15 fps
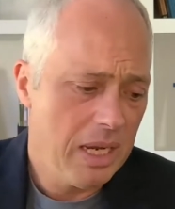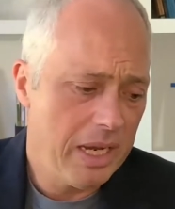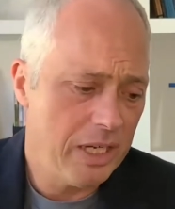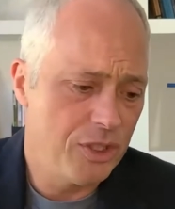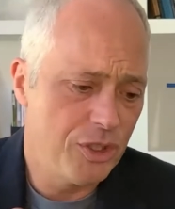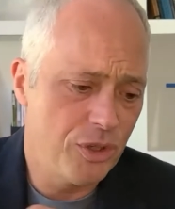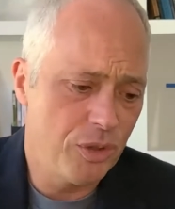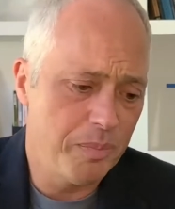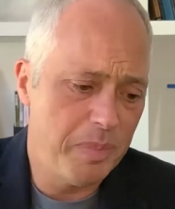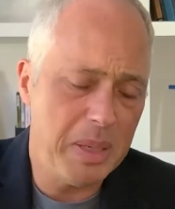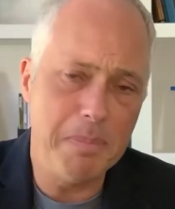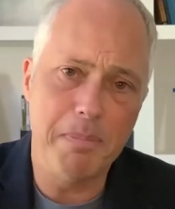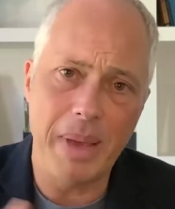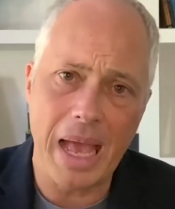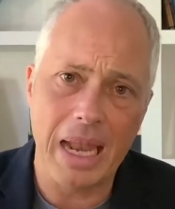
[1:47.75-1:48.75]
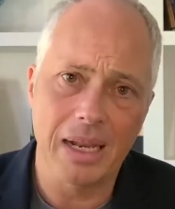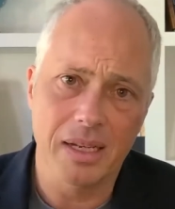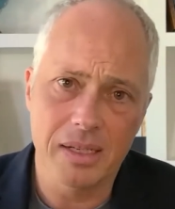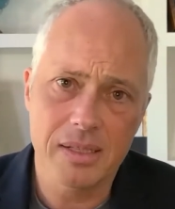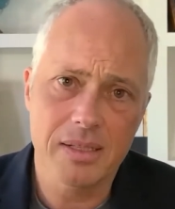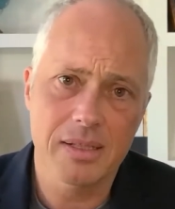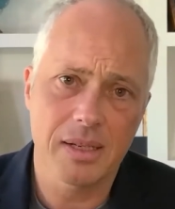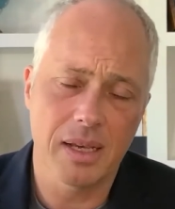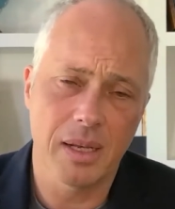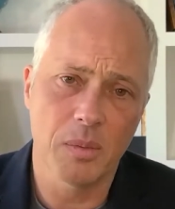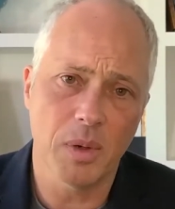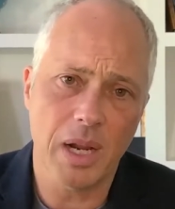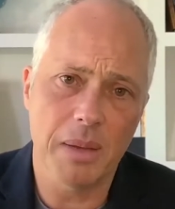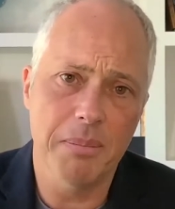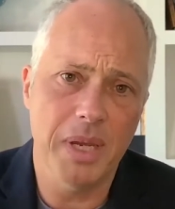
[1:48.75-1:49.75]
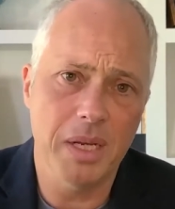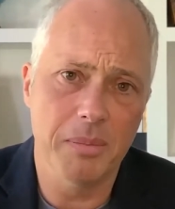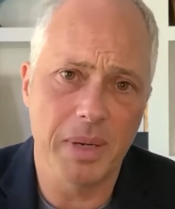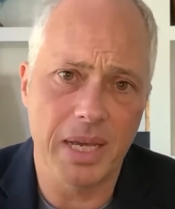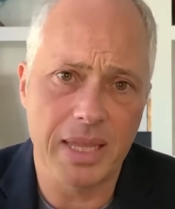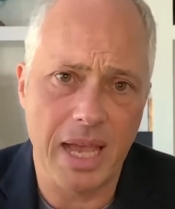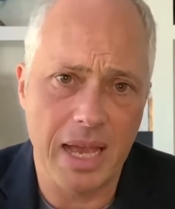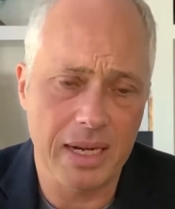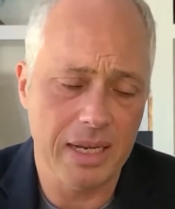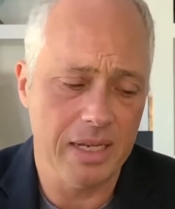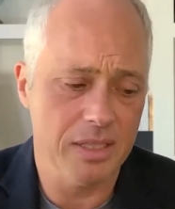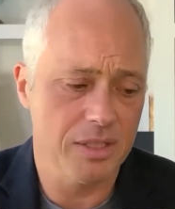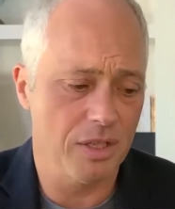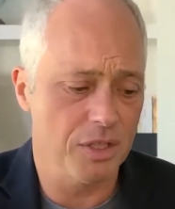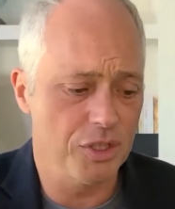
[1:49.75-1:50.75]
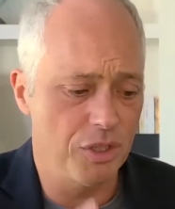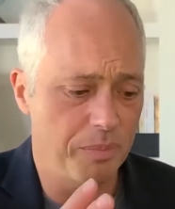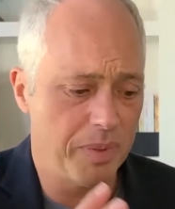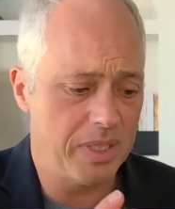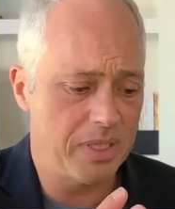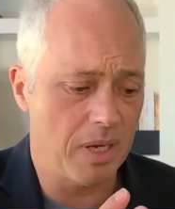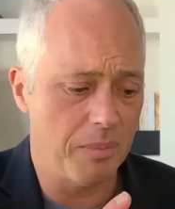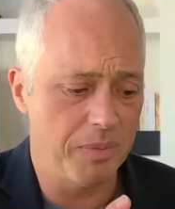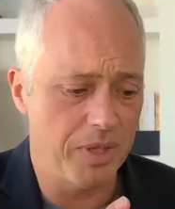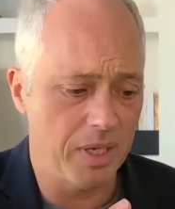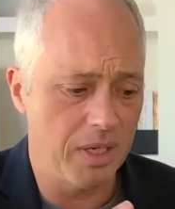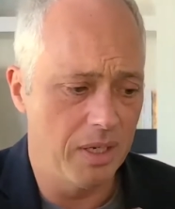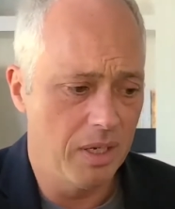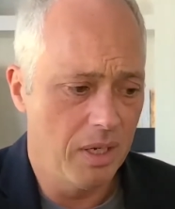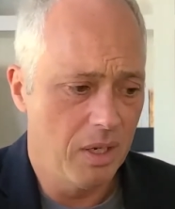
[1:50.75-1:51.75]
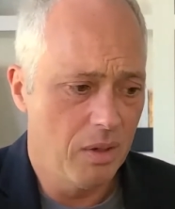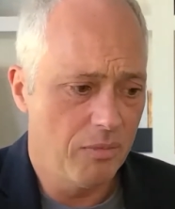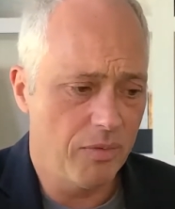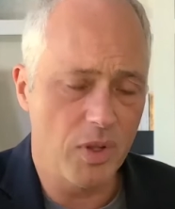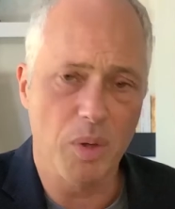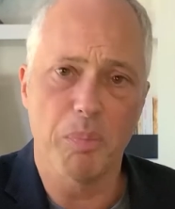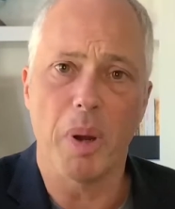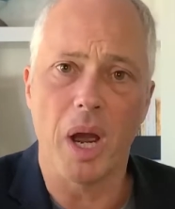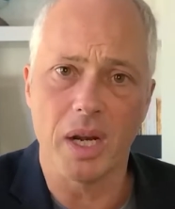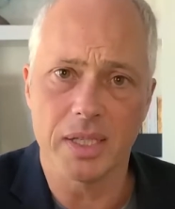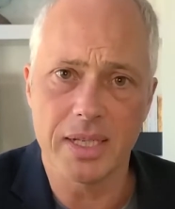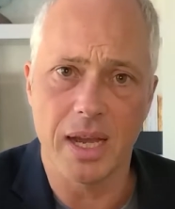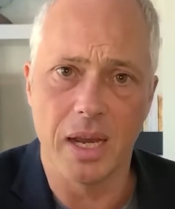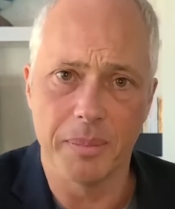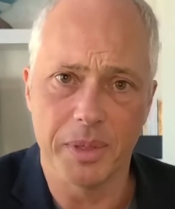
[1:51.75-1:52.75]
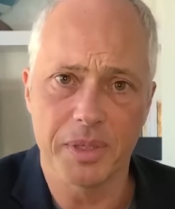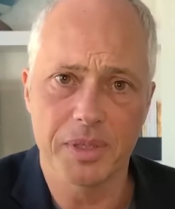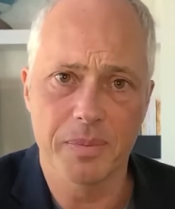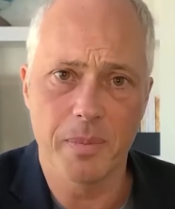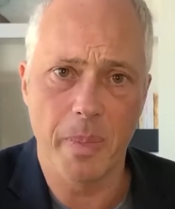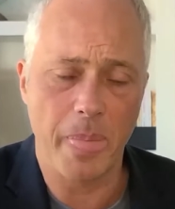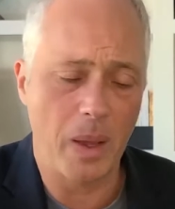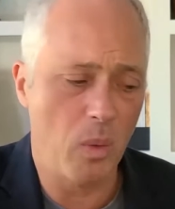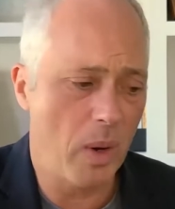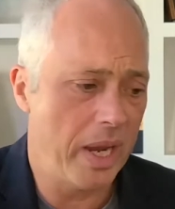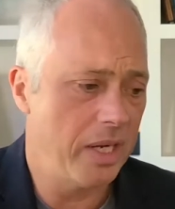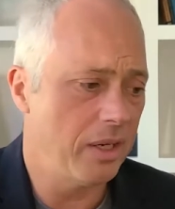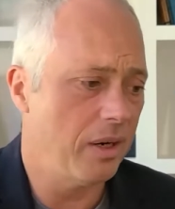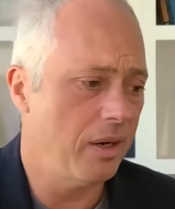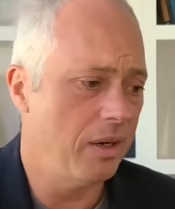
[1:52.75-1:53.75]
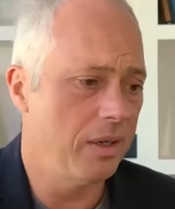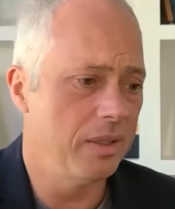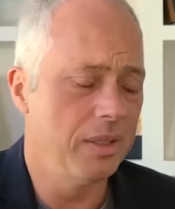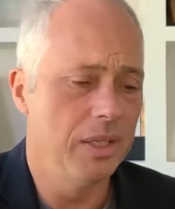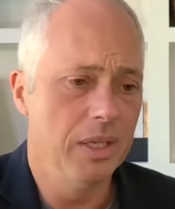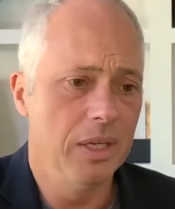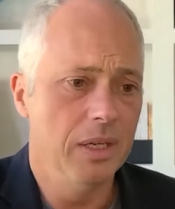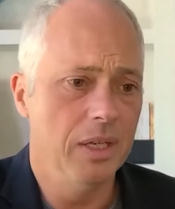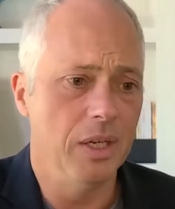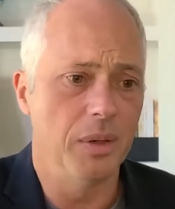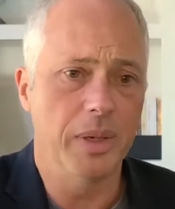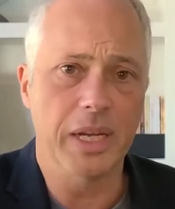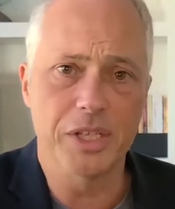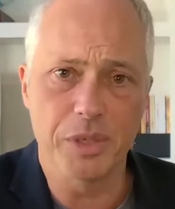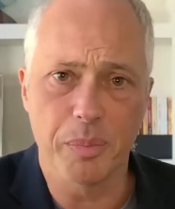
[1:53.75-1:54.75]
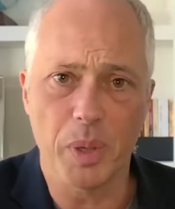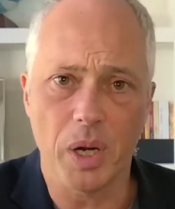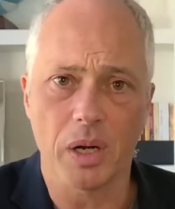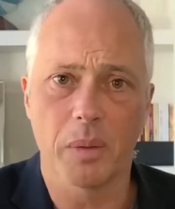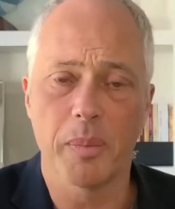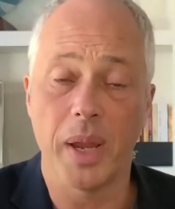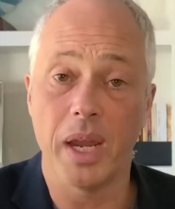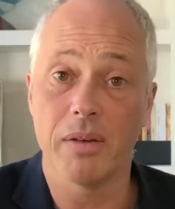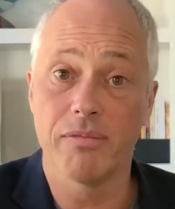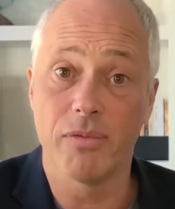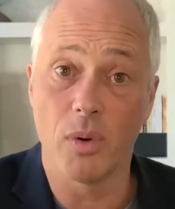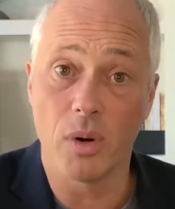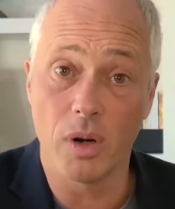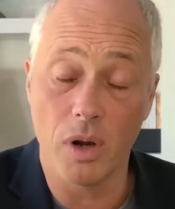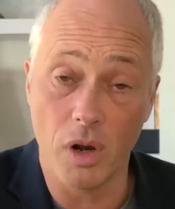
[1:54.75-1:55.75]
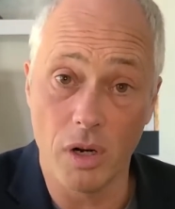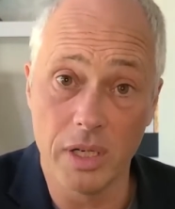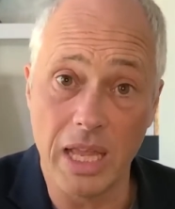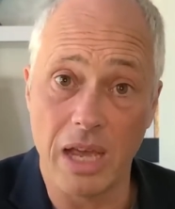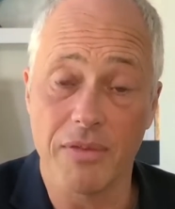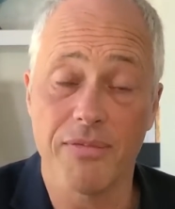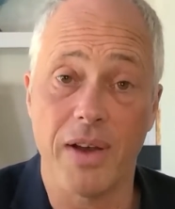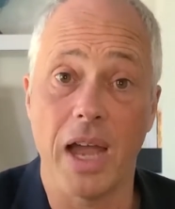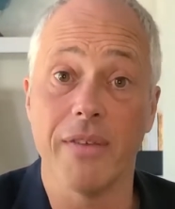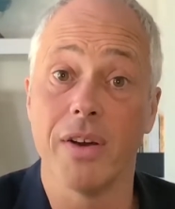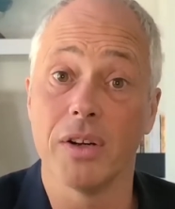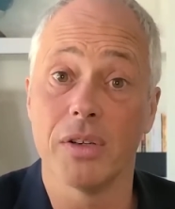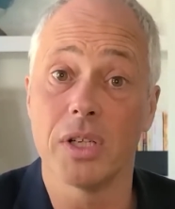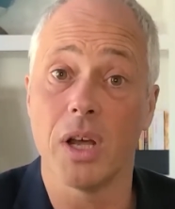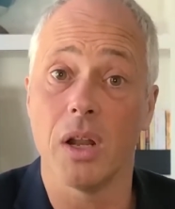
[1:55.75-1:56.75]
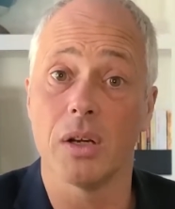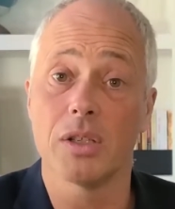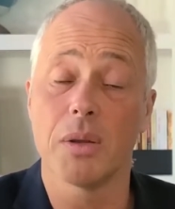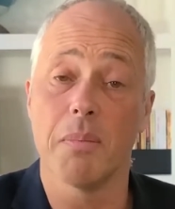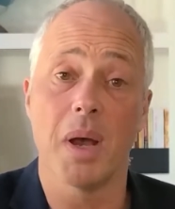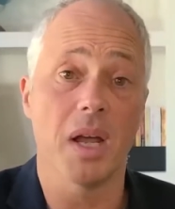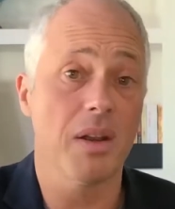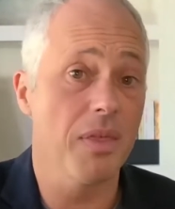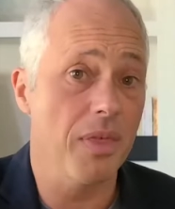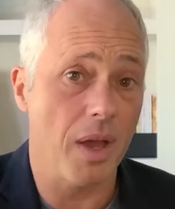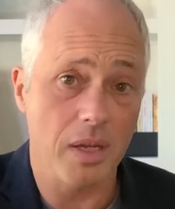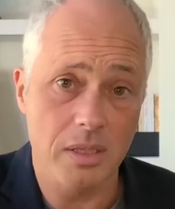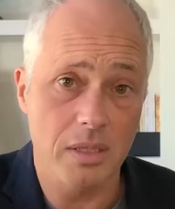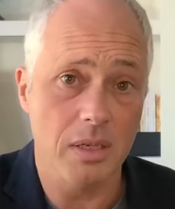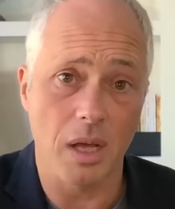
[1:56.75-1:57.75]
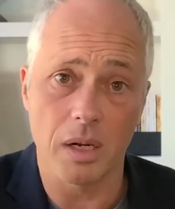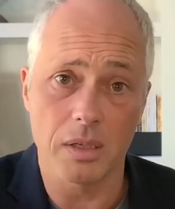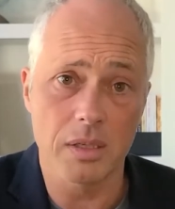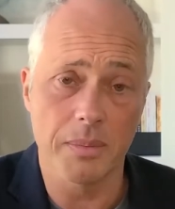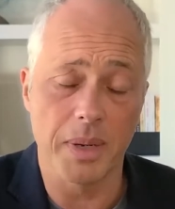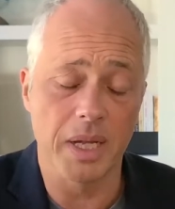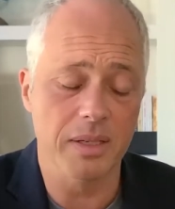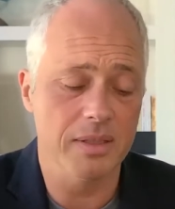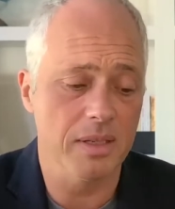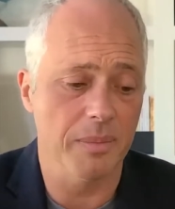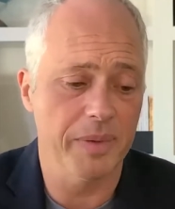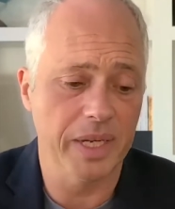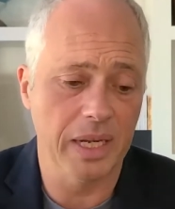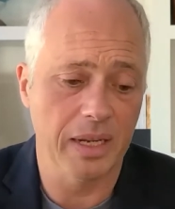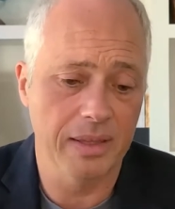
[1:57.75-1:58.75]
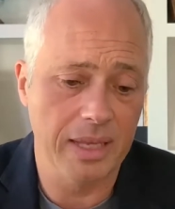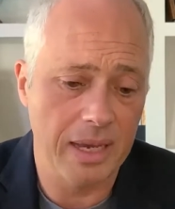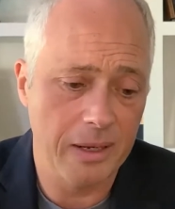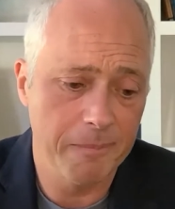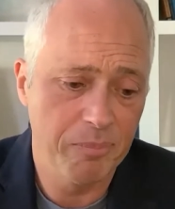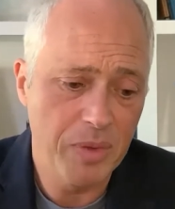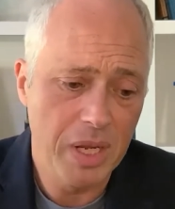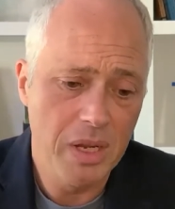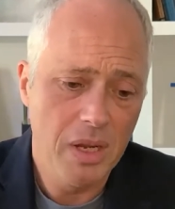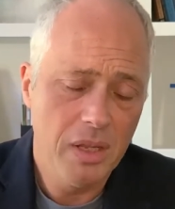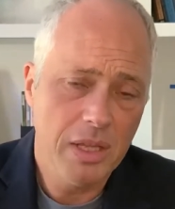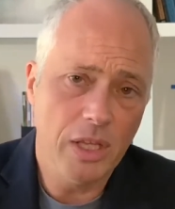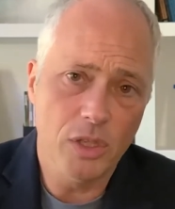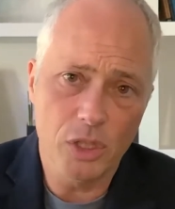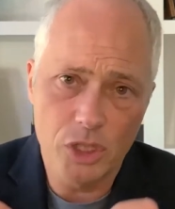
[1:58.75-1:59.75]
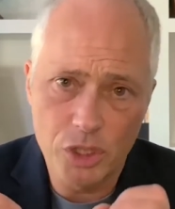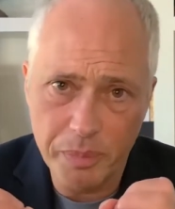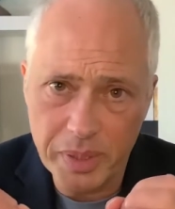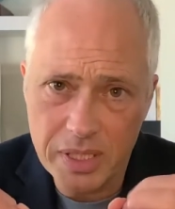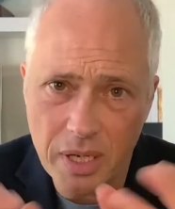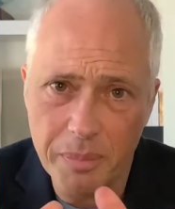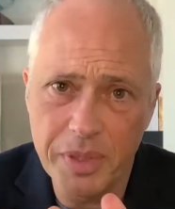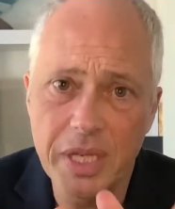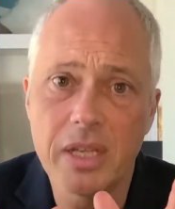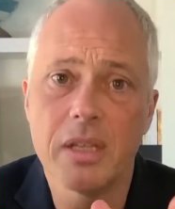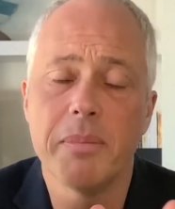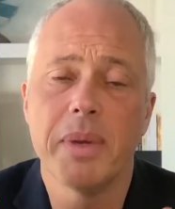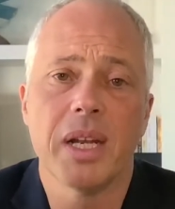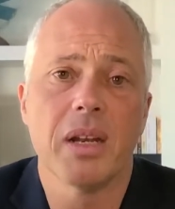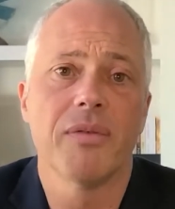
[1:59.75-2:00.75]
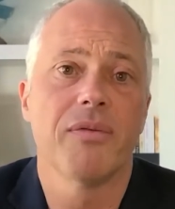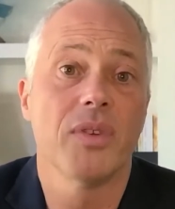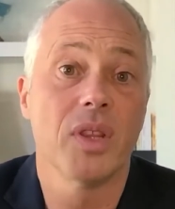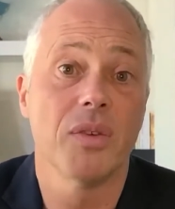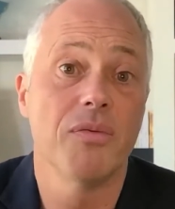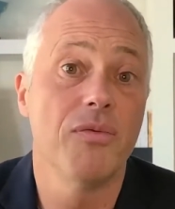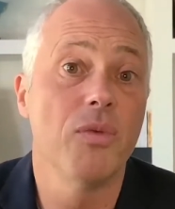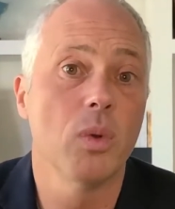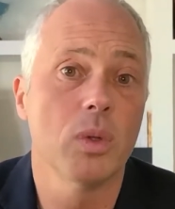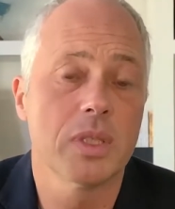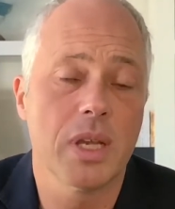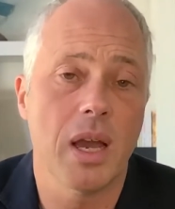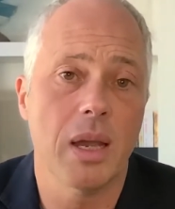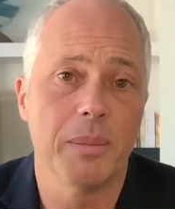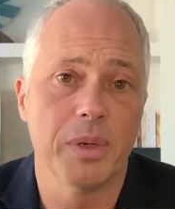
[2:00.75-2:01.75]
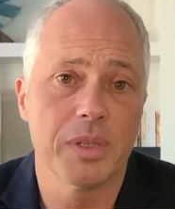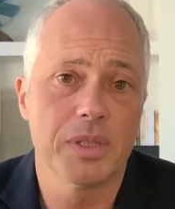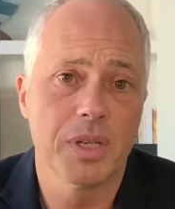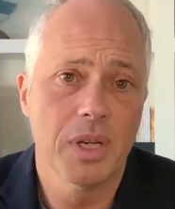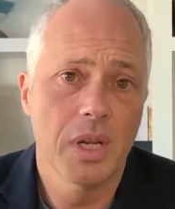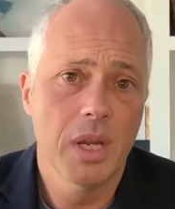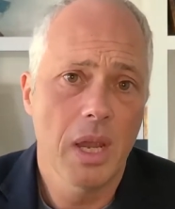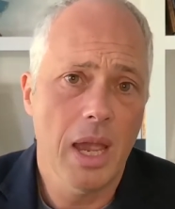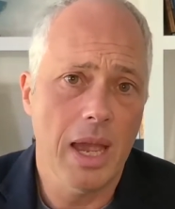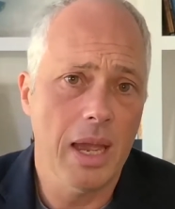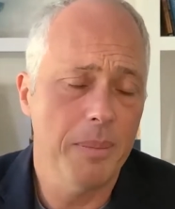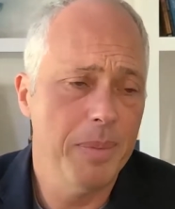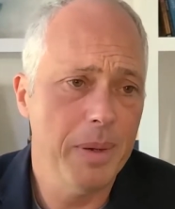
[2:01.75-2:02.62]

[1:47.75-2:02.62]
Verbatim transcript: It should be balanced. And what I mean by that is there should be something for the part timers a way to earn, you know, get your product paid for, earn that $500 a month, $1,000 a month, something like that. Then there should be something in the middle for the full timers, uh,